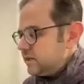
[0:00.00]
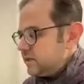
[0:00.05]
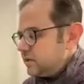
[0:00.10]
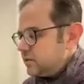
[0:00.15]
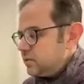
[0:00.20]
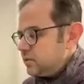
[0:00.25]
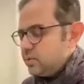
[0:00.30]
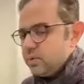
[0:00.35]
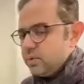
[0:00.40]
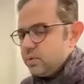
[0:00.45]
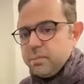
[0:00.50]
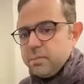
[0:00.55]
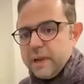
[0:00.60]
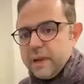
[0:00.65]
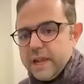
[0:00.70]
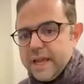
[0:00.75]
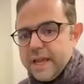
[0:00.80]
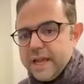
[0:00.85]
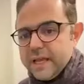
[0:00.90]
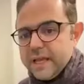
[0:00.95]
to
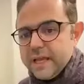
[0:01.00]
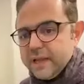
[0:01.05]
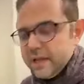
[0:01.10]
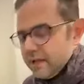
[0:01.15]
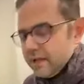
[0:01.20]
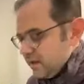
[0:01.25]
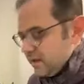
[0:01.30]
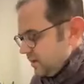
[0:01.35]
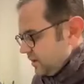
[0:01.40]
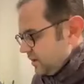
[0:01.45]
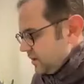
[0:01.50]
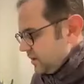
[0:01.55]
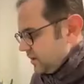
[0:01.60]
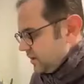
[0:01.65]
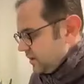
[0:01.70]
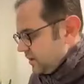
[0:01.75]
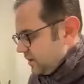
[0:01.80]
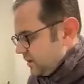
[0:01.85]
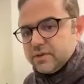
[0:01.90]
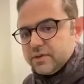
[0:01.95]
play
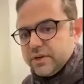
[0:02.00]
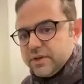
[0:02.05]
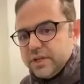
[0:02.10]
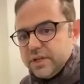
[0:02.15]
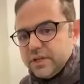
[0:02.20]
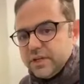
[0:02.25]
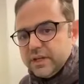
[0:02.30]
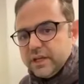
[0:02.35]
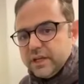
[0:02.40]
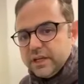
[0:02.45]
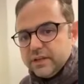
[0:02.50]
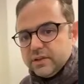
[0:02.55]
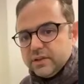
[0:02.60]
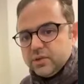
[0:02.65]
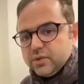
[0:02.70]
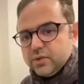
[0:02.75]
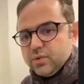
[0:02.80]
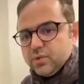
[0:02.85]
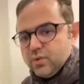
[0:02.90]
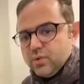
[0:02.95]
these 3
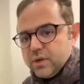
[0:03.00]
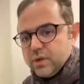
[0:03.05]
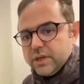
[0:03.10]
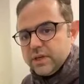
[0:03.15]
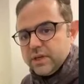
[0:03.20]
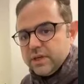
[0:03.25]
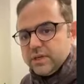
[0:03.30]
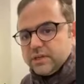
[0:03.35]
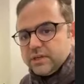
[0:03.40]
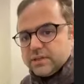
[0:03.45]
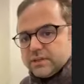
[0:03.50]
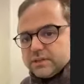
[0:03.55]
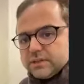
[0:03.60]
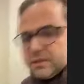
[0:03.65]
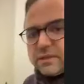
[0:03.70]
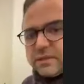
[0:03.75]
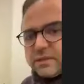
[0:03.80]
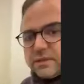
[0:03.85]
and 2 keys